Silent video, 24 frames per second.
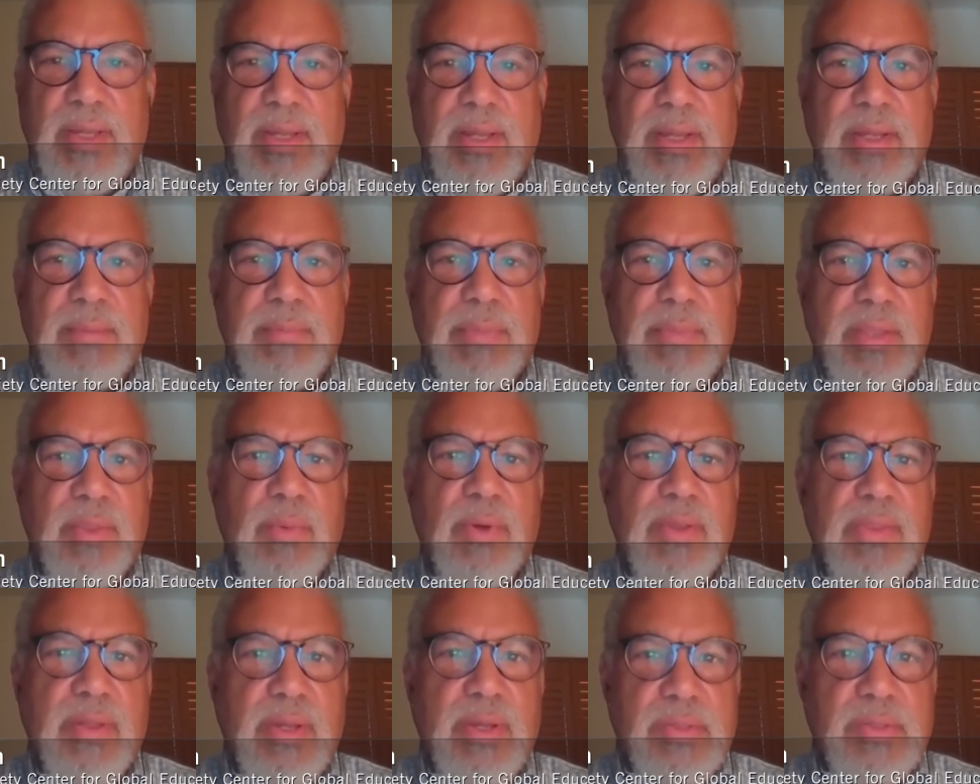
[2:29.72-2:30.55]
and by the
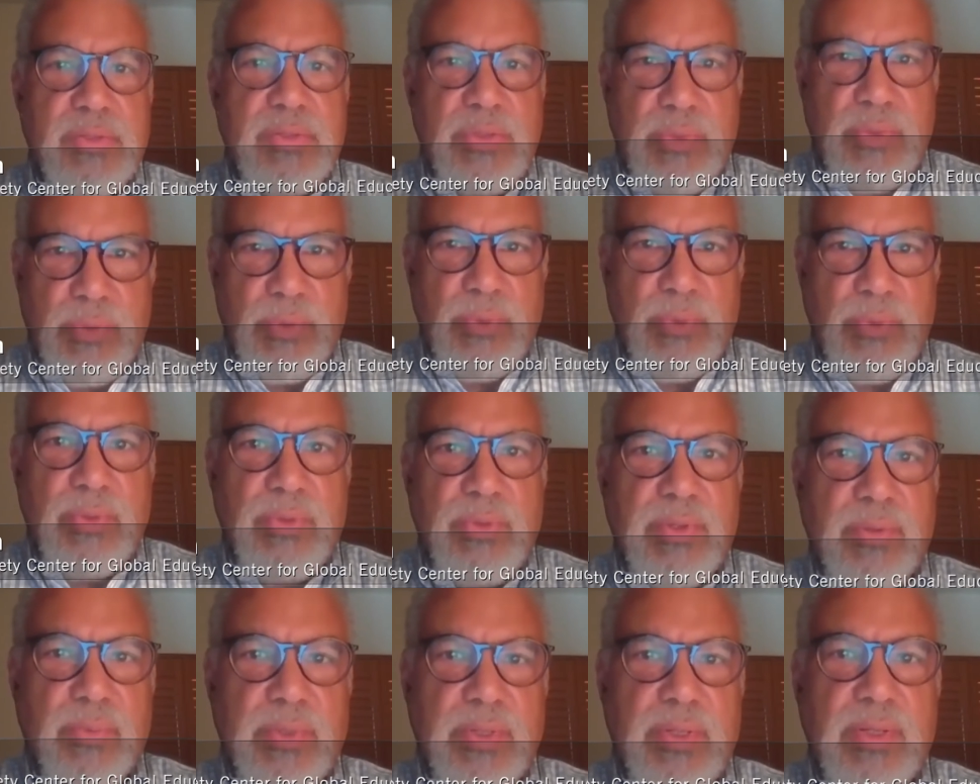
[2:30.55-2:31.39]
way, that school
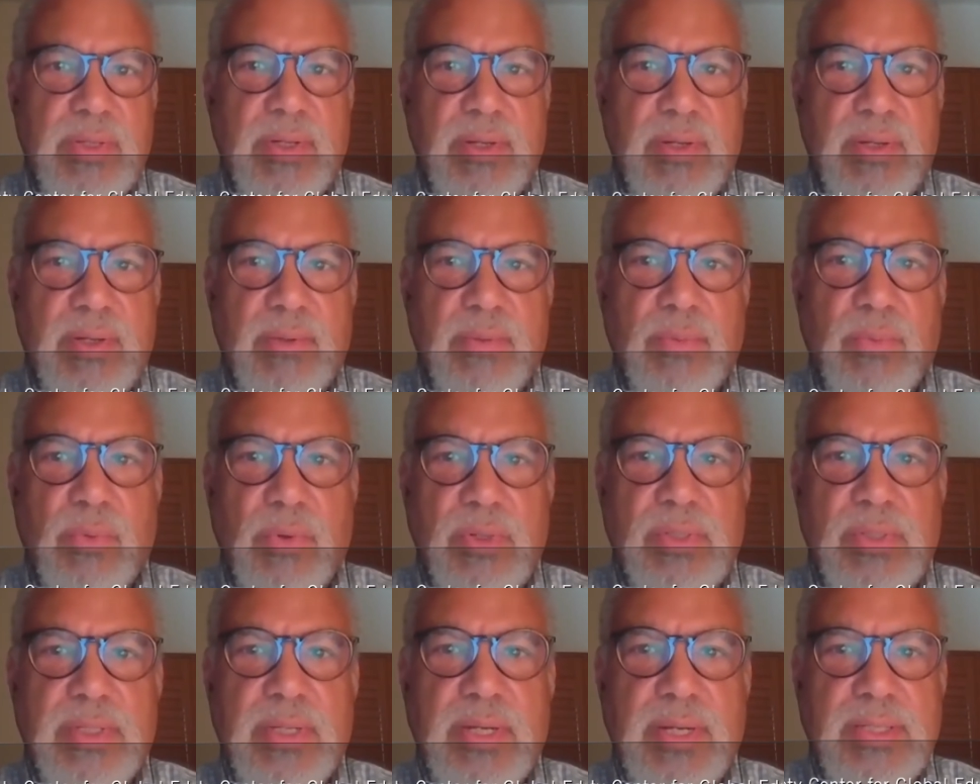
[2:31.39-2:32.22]
that we uh,
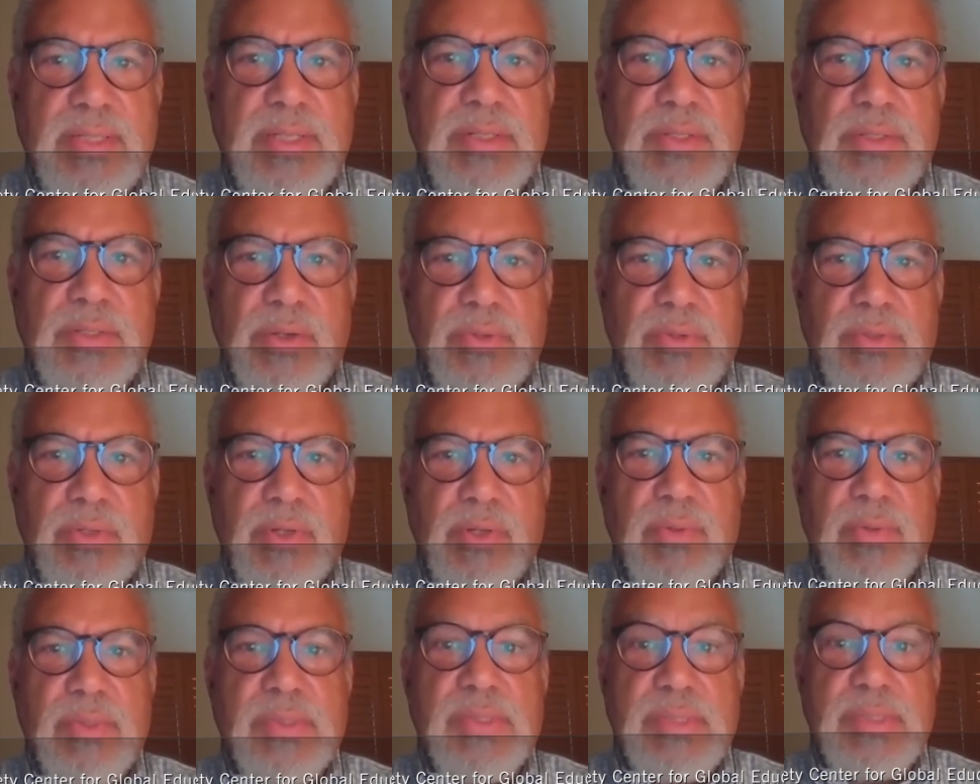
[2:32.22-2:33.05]
worked at eighteen years ago
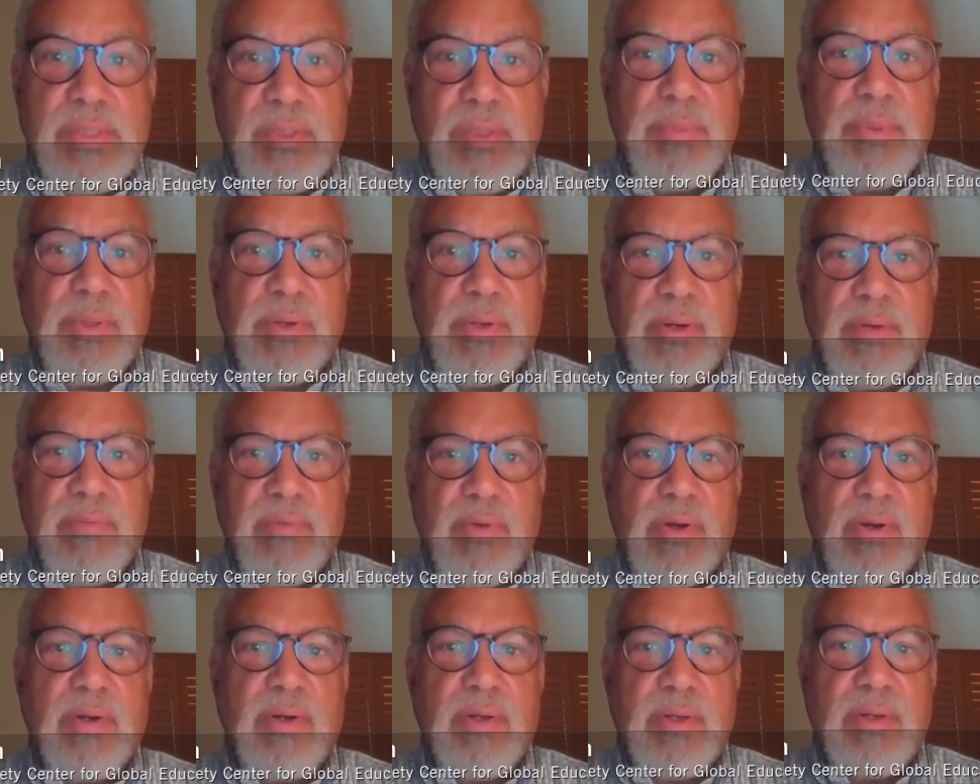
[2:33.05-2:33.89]
is still part of
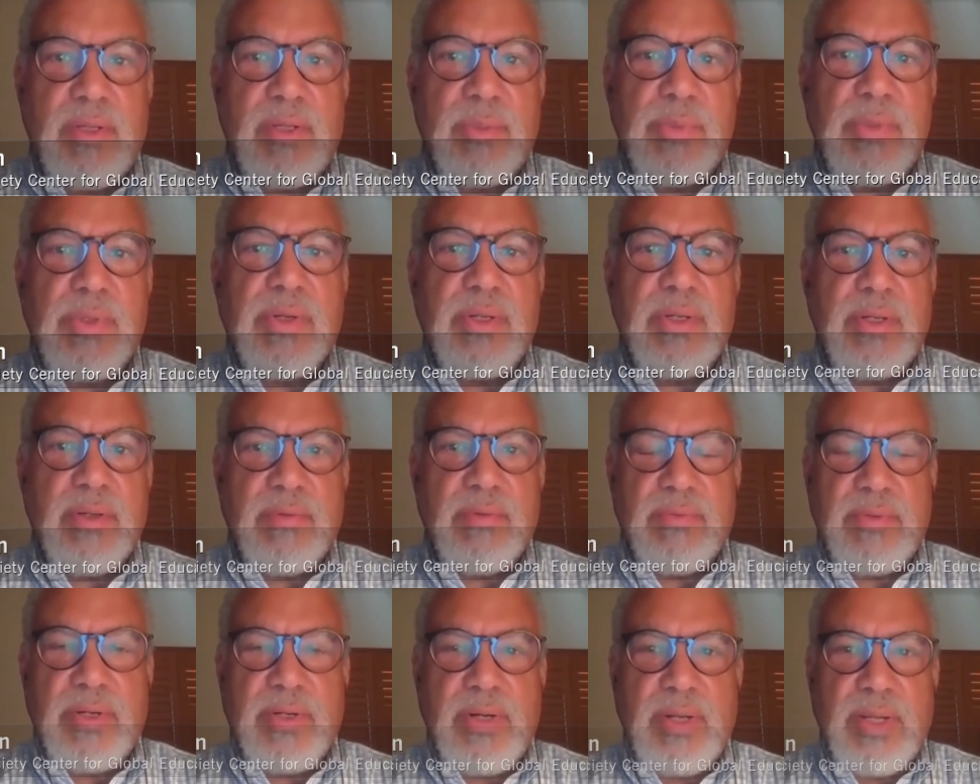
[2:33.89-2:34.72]
our community of
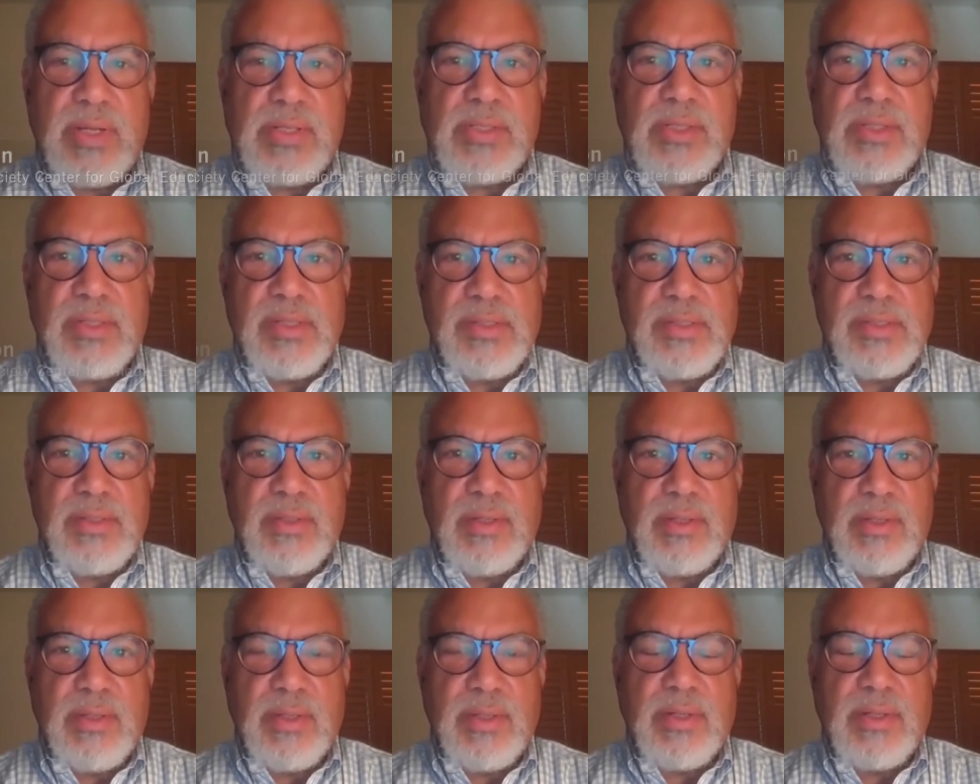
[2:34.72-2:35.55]
internationally
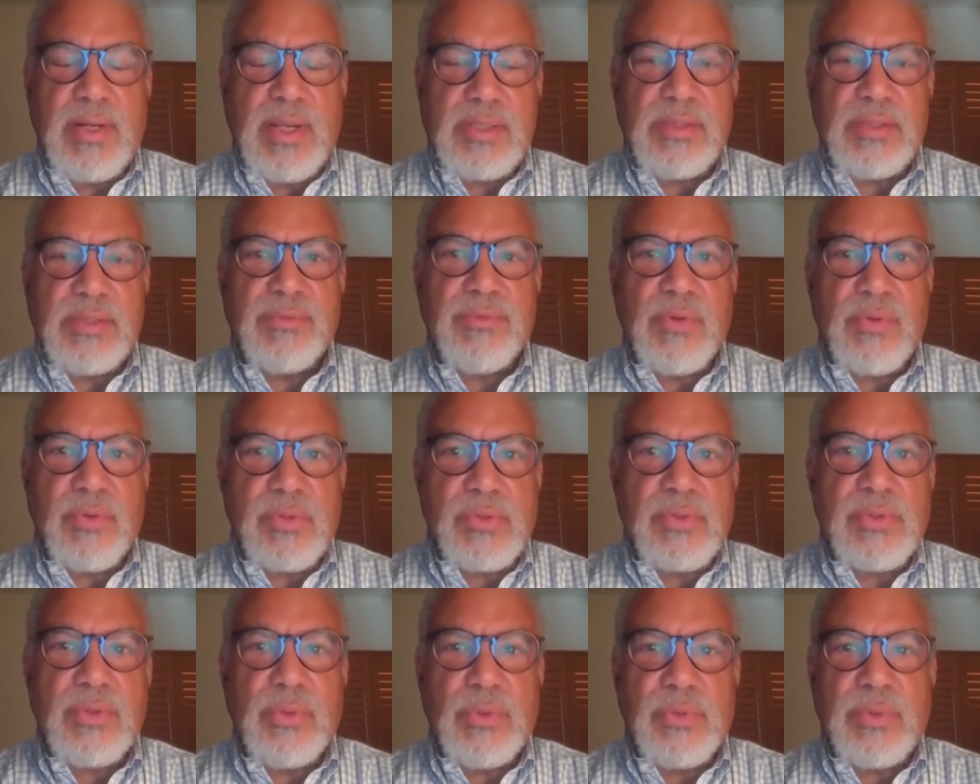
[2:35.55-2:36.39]
uh, internationally focused
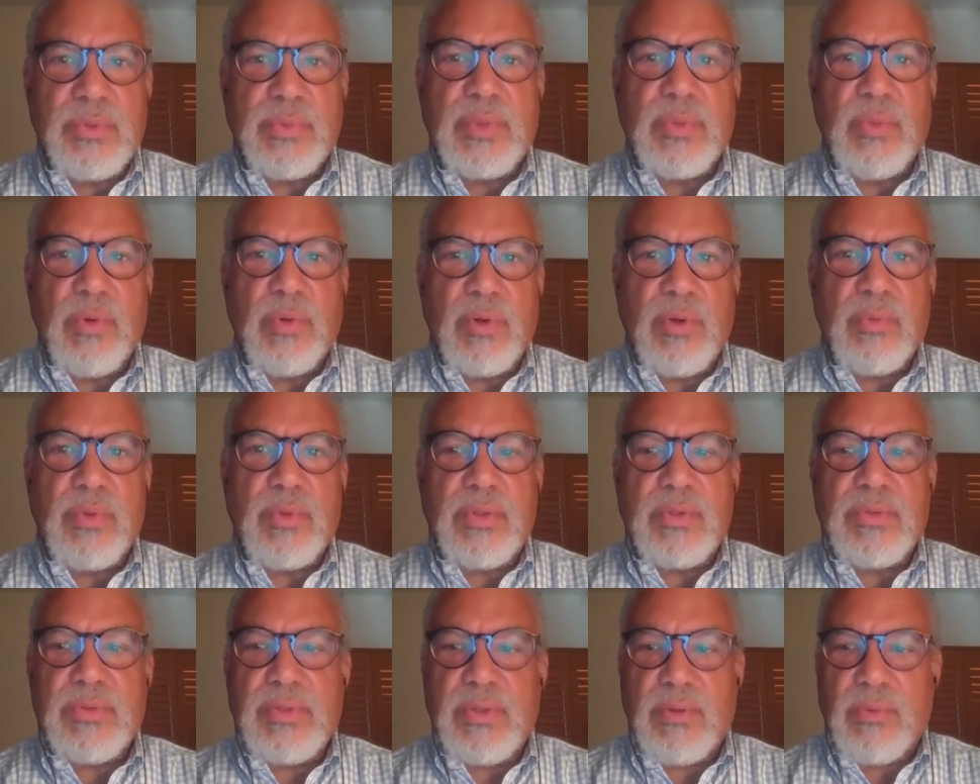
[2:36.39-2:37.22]
schools that we work with.
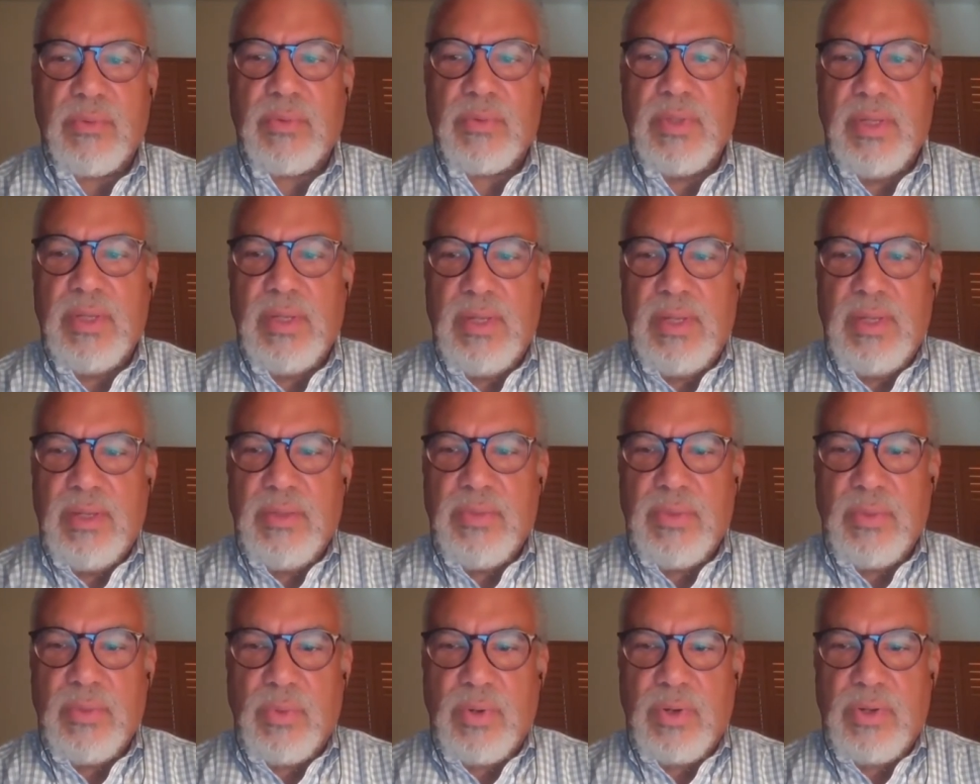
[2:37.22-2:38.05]
So
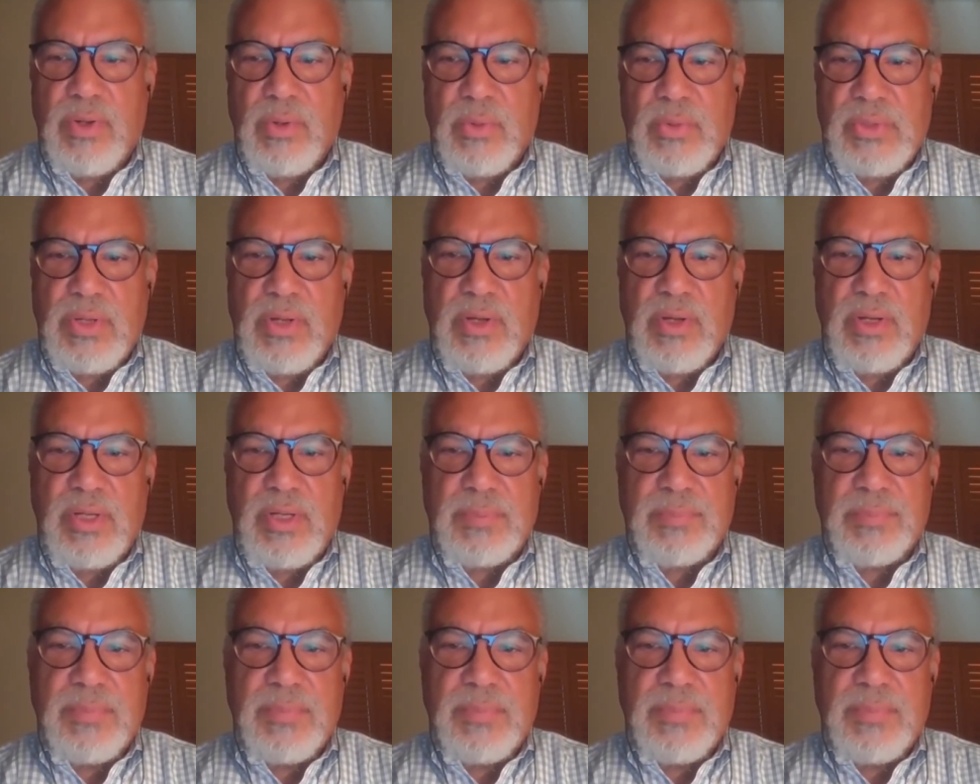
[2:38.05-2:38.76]
the work goes on.